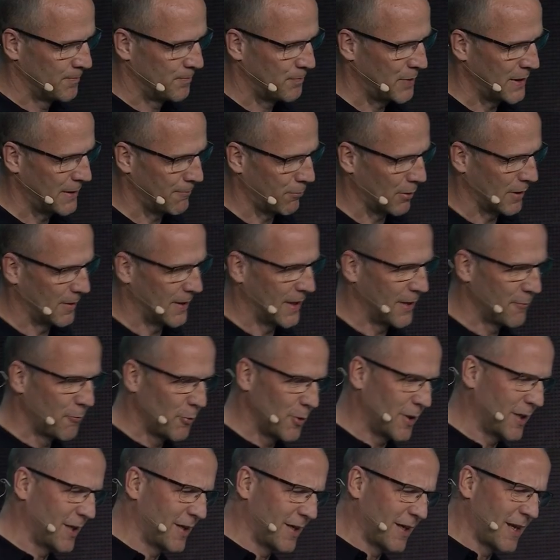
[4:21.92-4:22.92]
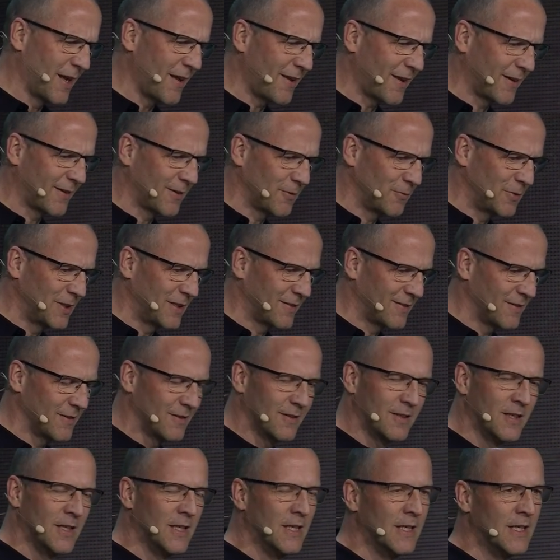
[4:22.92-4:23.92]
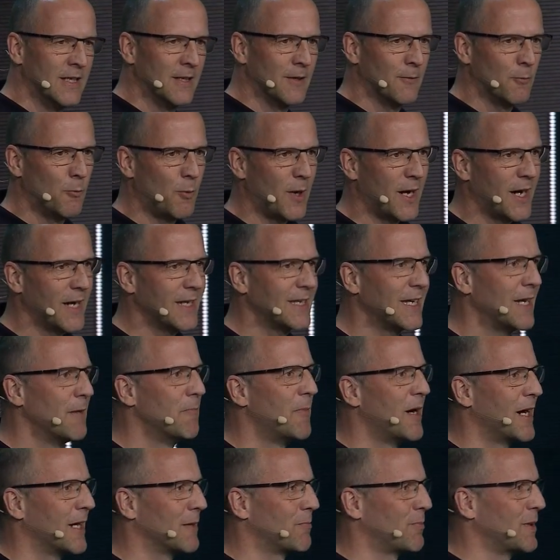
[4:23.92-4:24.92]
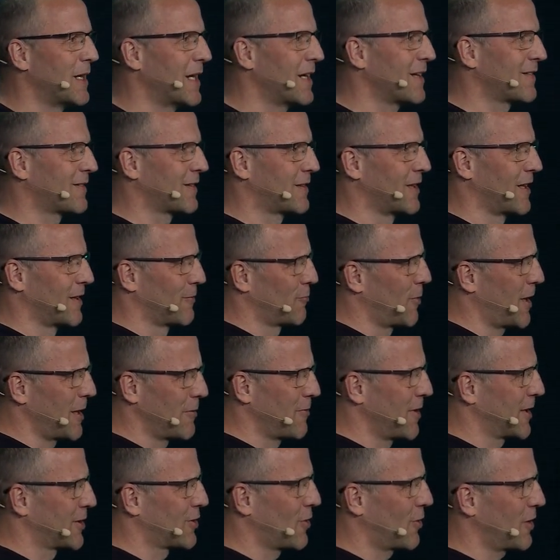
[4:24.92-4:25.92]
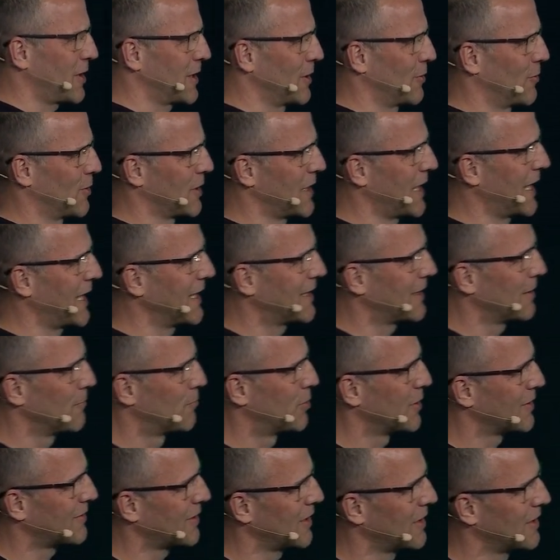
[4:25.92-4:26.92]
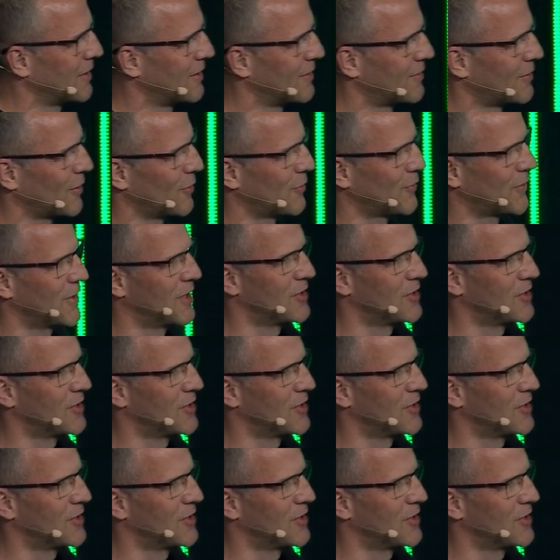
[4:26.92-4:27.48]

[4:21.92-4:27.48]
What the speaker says: people? And another reason why they might be hesitant, why we are talking only 18% in software